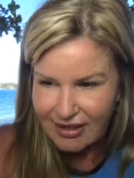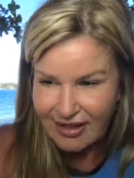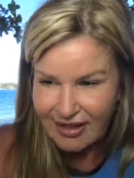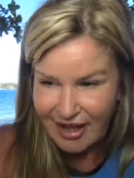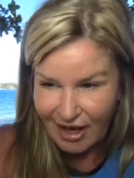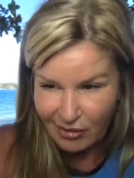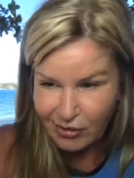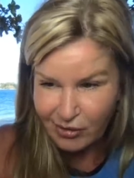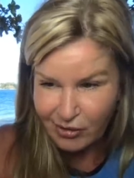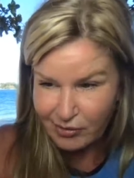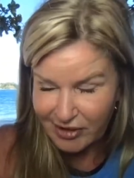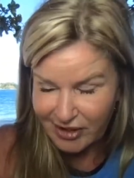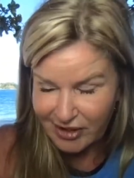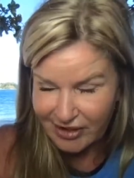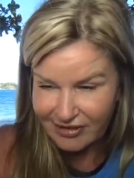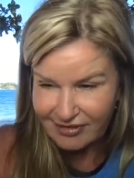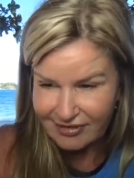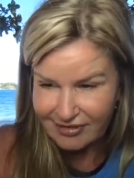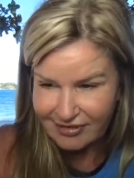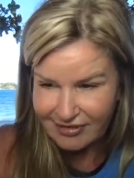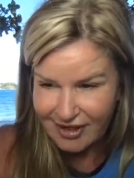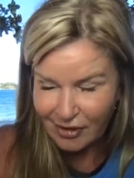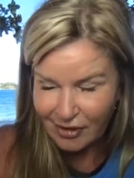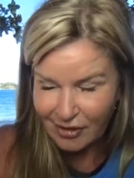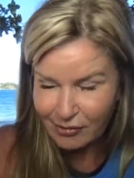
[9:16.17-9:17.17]
that would be
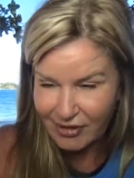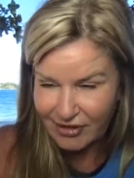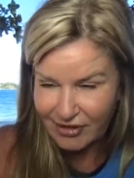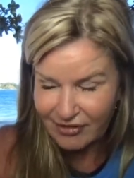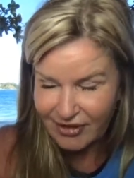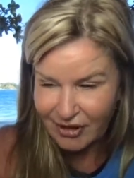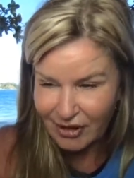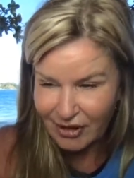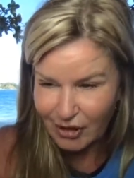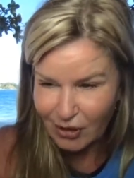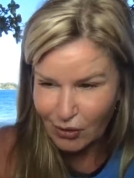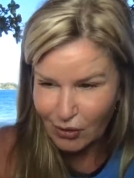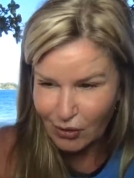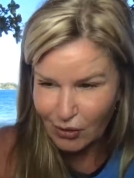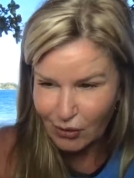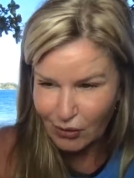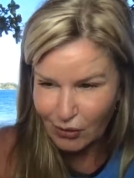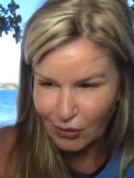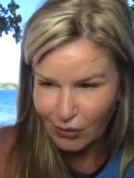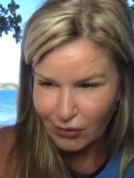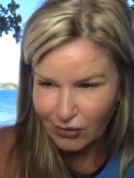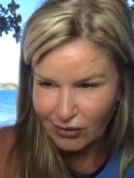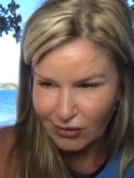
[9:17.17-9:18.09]
that would be very cool.